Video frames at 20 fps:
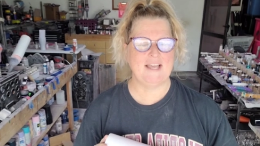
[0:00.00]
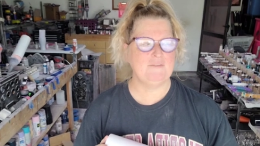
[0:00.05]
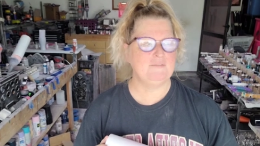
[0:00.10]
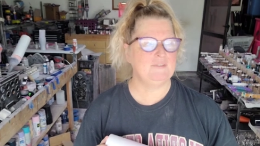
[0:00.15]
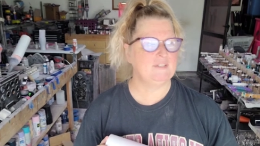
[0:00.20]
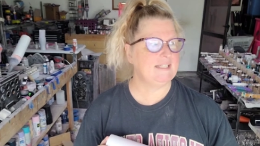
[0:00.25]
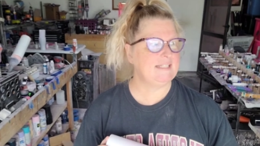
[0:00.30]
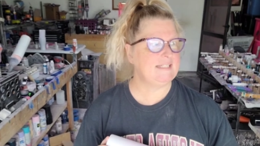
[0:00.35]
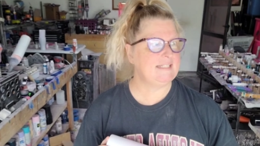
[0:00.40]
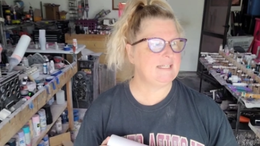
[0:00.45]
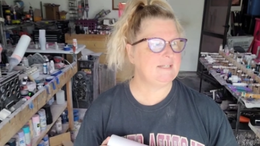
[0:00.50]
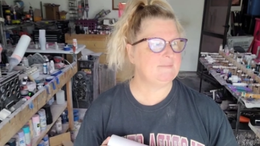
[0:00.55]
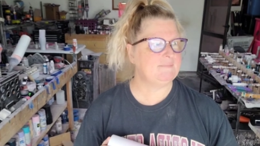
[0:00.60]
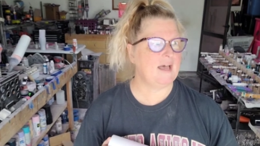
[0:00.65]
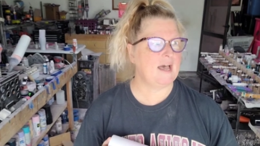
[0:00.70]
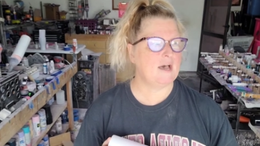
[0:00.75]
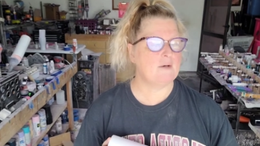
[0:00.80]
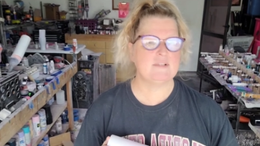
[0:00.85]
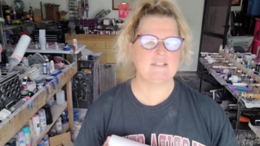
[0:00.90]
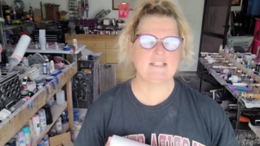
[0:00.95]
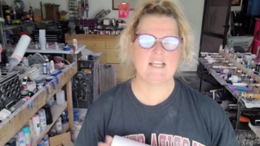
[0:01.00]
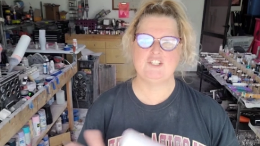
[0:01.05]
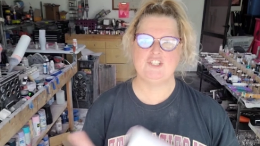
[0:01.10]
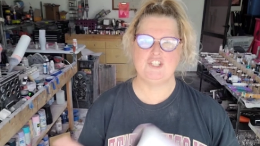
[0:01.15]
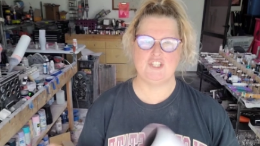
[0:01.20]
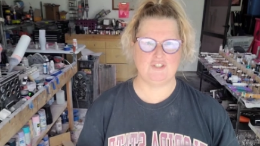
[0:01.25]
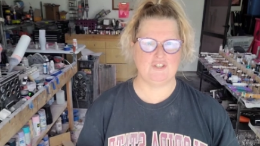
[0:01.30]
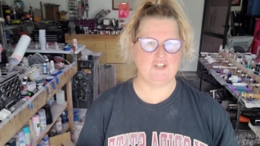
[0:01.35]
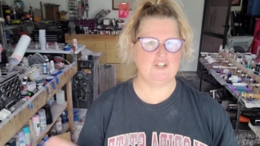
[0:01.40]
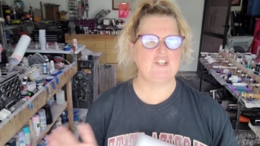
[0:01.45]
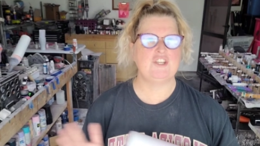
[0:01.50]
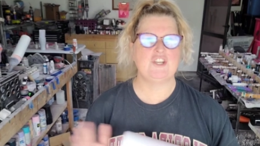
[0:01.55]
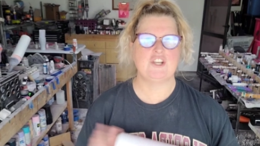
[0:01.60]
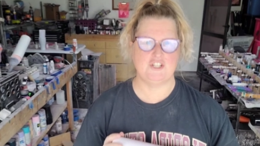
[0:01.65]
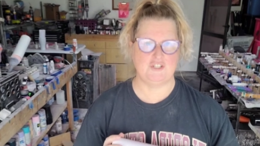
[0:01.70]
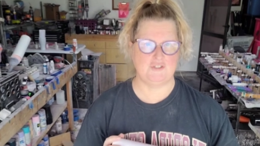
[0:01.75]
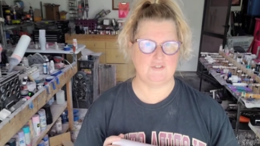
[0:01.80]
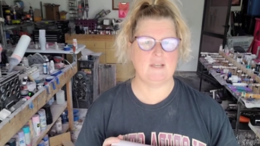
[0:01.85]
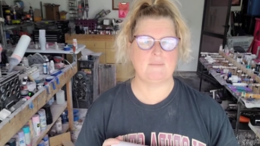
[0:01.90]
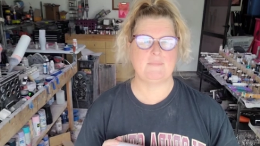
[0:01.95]
I really did. I was like, you're going
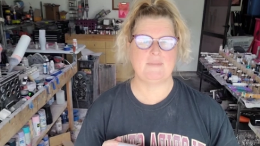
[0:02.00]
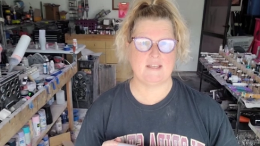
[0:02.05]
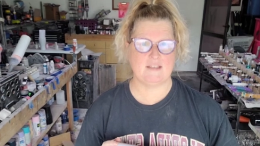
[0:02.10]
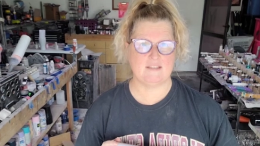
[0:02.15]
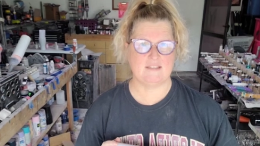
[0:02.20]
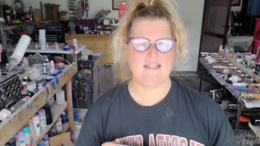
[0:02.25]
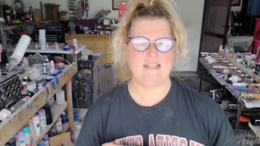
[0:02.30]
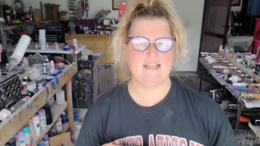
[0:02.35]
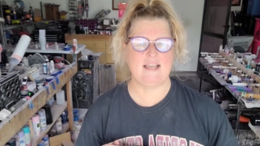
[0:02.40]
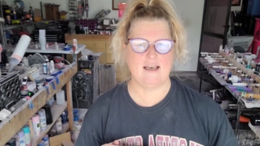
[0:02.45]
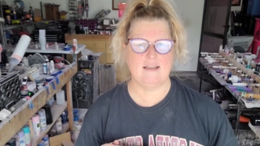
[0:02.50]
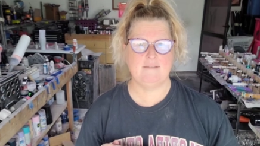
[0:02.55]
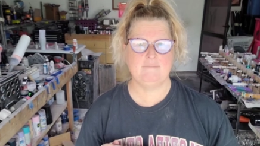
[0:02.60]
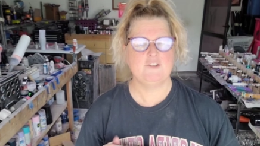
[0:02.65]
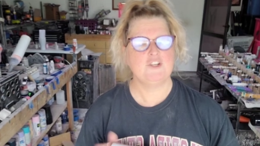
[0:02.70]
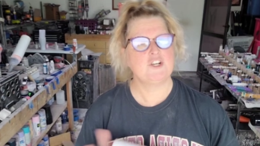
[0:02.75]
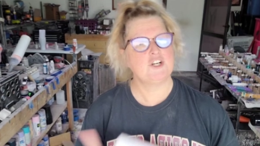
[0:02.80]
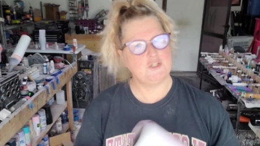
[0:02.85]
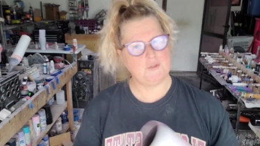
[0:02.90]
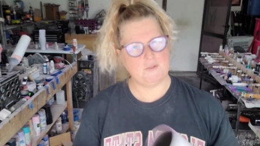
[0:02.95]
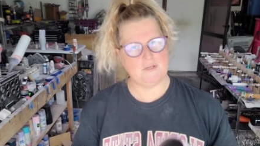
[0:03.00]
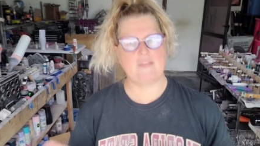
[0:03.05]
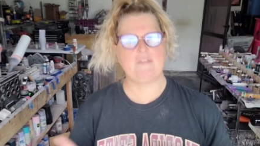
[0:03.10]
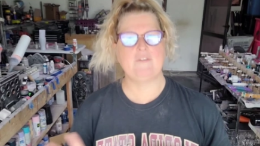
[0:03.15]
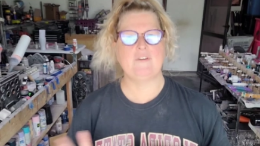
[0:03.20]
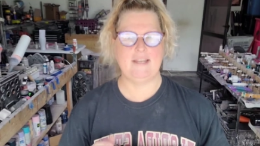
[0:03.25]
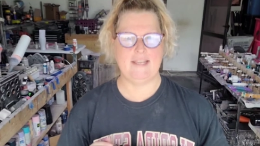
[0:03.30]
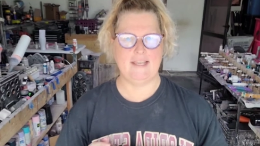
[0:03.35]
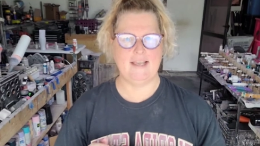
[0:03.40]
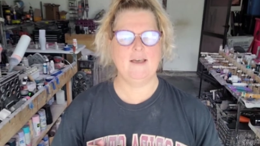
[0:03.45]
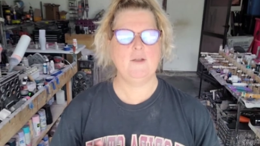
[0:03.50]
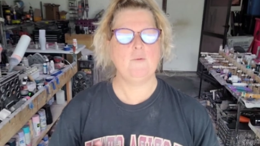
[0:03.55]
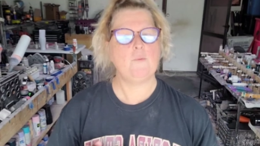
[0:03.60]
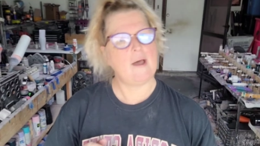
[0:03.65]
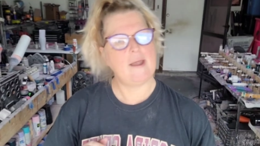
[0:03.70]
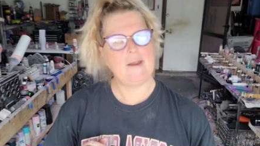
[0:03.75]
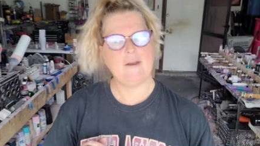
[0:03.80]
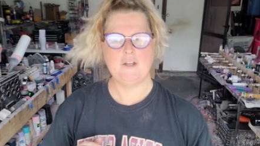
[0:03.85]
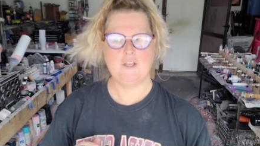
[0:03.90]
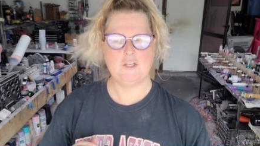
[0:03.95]
to do something else neon? You're going to do another neon?
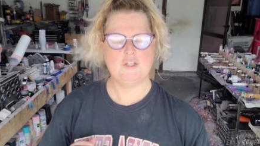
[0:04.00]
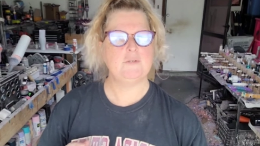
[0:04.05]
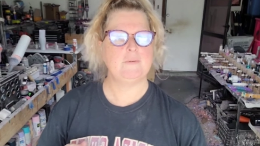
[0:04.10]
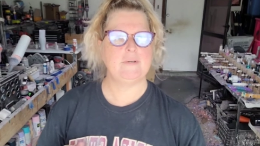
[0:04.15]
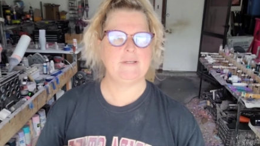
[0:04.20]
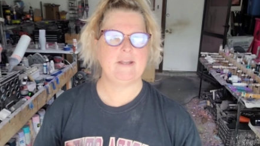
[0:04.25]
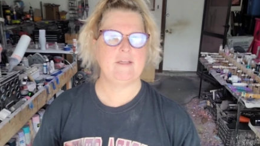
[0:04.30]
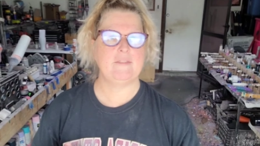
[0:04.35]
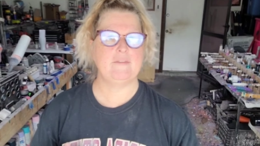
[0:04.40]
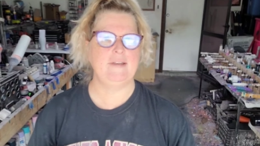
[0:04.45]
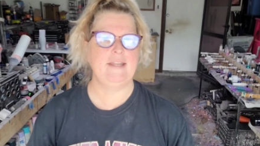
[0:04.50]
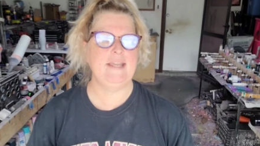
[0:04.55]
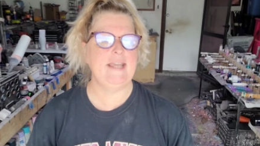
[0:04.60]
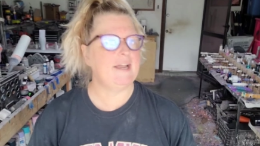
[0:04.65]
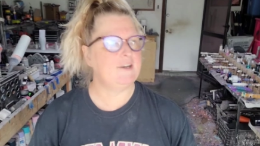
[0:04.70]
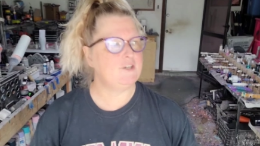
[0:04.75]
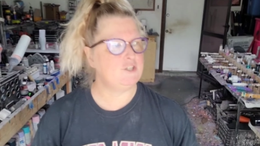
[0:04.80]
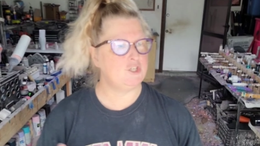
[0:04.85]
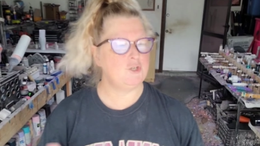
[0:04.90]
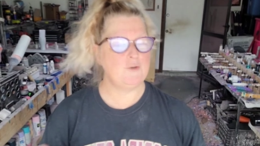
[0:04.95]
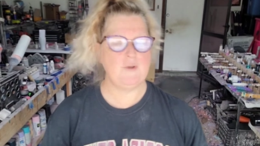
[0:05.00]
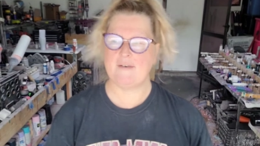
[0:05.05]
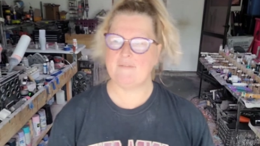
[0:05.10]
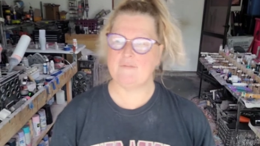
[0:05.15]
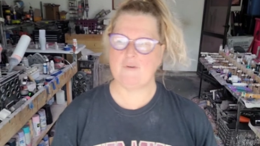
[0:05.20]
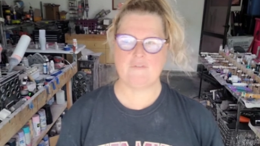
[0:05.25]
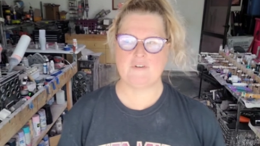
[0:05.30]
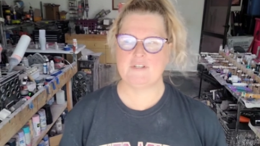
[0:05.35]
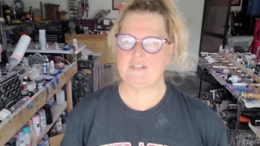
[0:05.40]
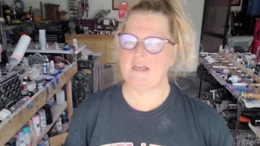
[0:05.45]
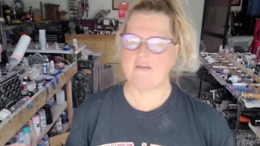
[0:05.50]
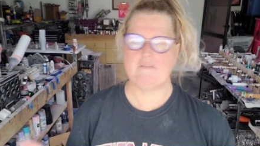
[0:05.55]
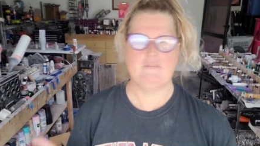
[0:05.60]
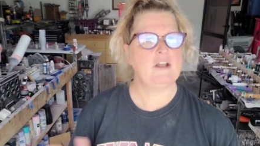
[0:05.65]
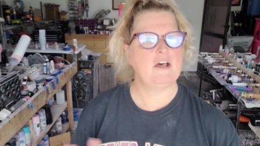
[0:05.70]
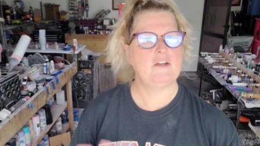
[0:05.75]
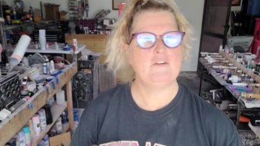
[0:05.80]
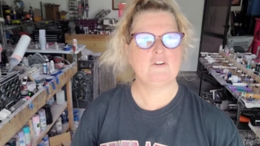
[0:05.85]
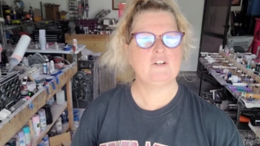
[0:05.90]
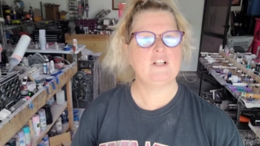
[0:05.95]
Why are you doing another neon? Do you have over
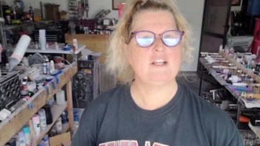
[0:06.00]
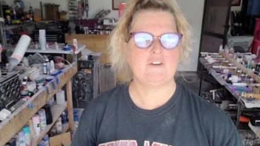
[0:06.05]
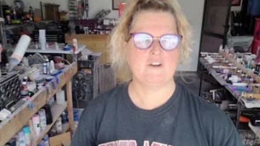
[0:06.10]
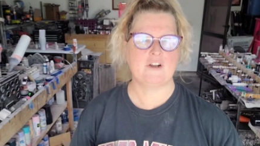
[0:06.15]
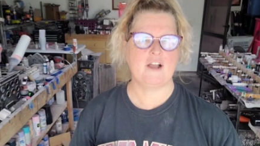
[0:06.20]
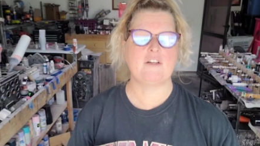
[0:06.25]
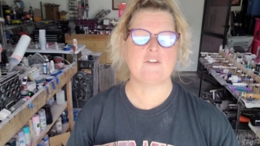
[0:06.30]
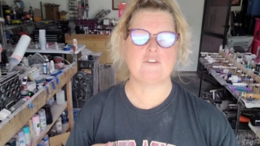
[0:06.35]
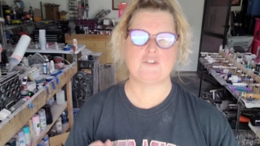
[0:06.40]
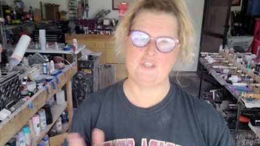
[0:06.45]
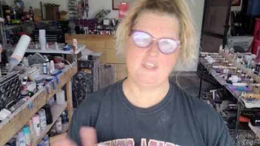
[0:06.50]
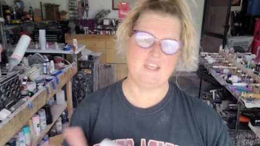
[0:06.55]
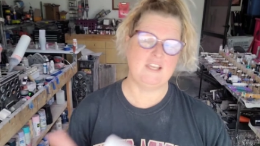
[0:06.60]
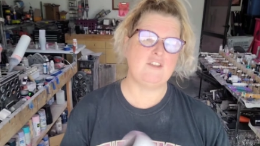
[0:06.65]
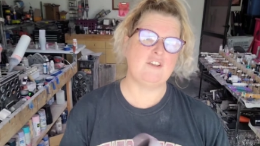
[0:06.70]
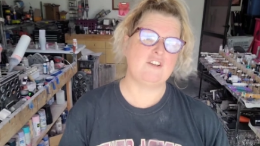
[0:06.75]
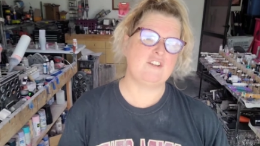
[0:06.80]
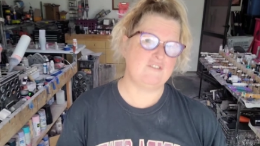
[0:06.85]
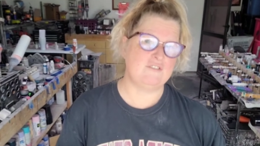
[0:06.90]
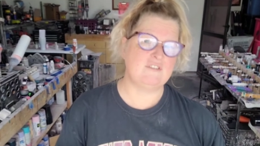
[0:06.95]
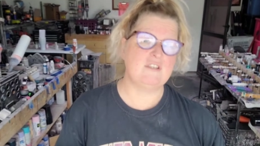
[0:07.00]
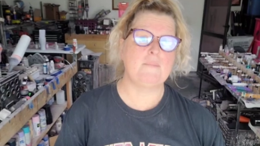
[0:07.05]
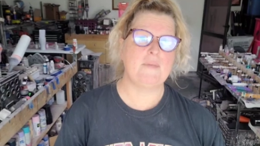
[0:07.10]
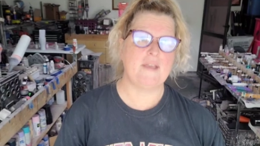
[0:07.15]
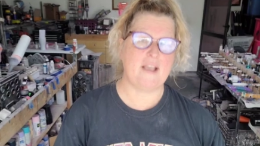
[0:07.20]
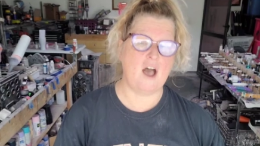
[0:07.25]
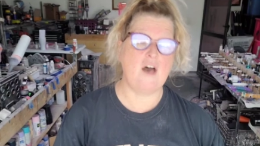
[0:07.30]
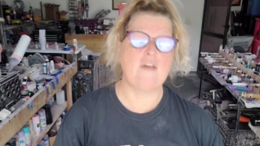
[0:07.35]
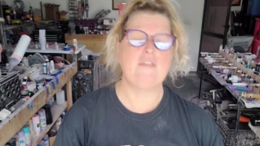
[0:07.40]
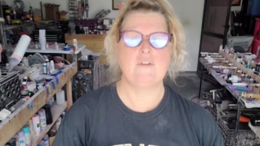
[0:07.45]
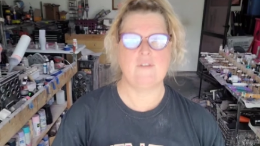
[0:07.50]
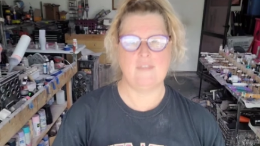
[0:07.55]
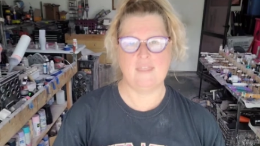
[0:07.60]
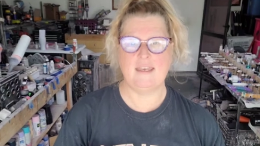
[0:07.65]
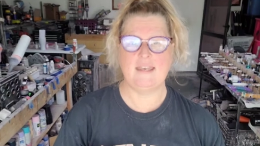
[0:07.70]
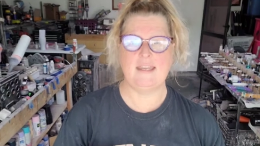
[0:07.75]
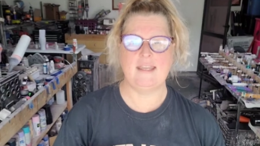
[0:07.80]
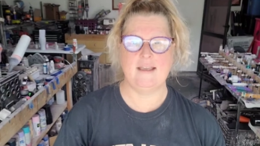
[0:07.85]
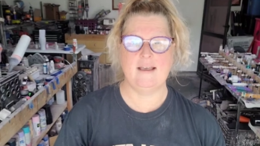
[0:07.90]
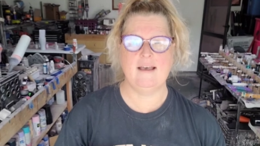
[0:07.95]
700 glitter colors? You think you could do something other
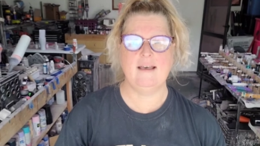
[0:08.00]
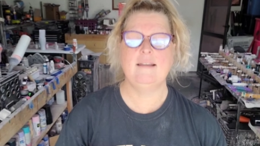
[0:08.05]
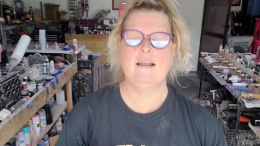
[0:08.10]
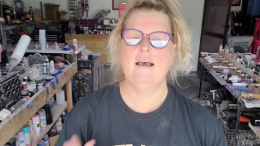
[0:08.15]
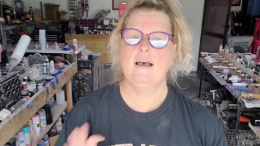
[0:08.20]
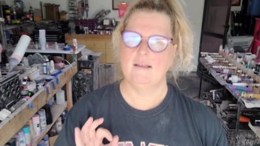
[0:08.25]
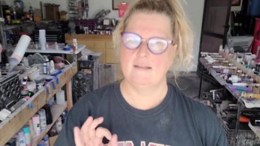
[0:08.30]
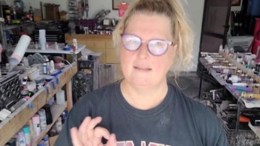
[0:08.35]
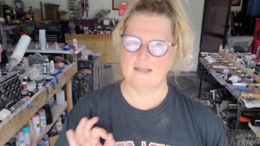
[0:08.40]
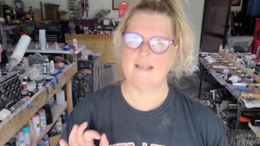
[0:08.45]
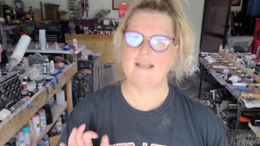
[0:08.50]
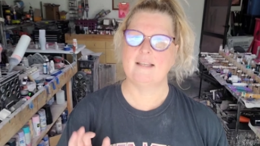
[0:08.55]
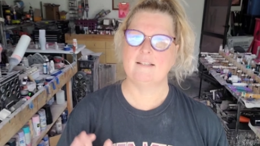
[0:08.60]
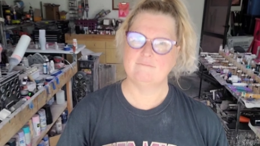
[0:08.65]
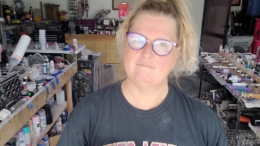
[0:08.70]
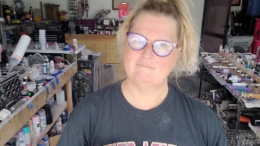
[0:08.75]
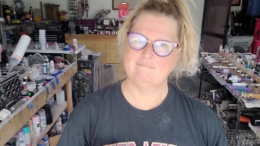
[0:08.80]
than neon? Like,